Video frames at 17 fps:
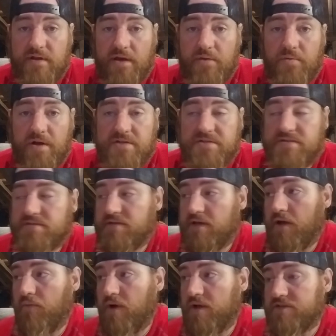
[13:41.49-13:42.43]
And I watched
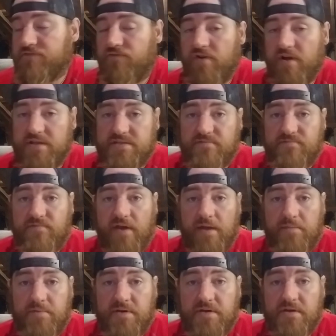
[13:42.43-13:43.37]
I watched friends and
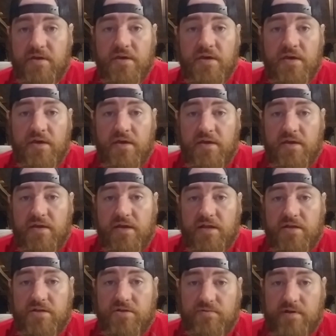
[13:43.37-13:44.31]
family
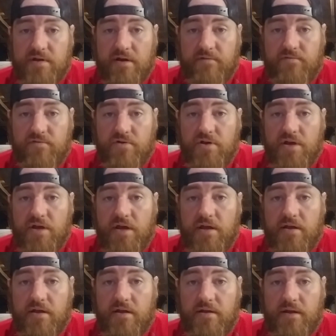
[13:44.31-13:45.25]
get into recovery,
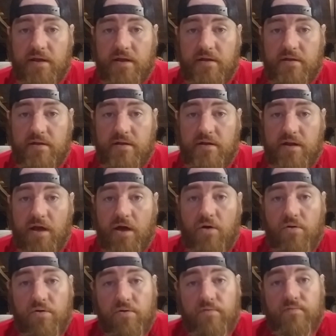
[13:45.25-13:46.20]
and and
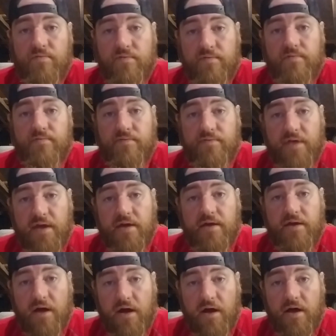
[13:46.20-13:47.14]
now,
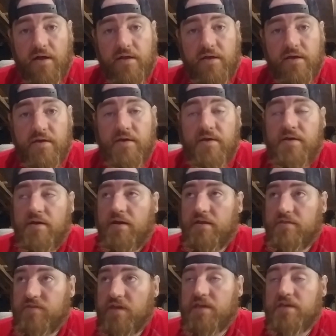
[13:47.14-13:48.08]
thank God,
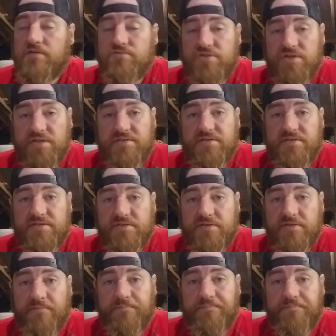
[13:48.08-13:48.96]
and thank you Jesus.